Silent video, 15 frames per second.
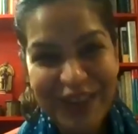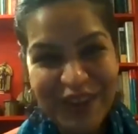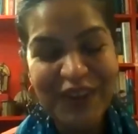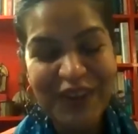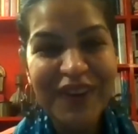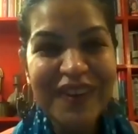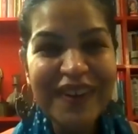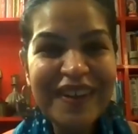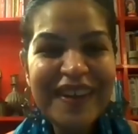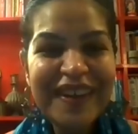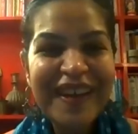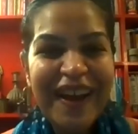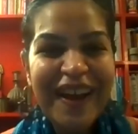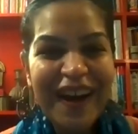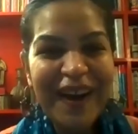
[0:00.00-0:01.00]
you know,
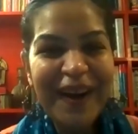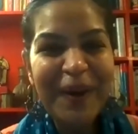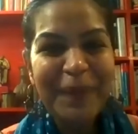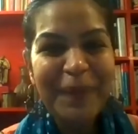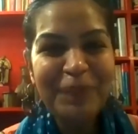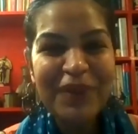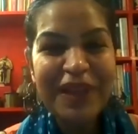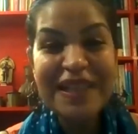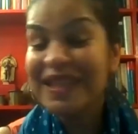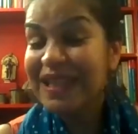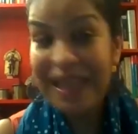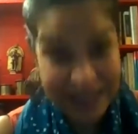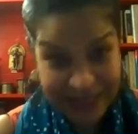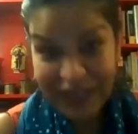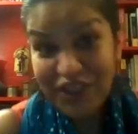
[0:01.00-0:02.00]

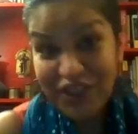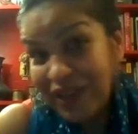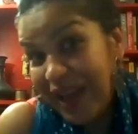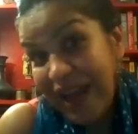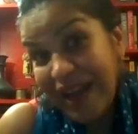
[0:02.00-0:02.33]
it's such a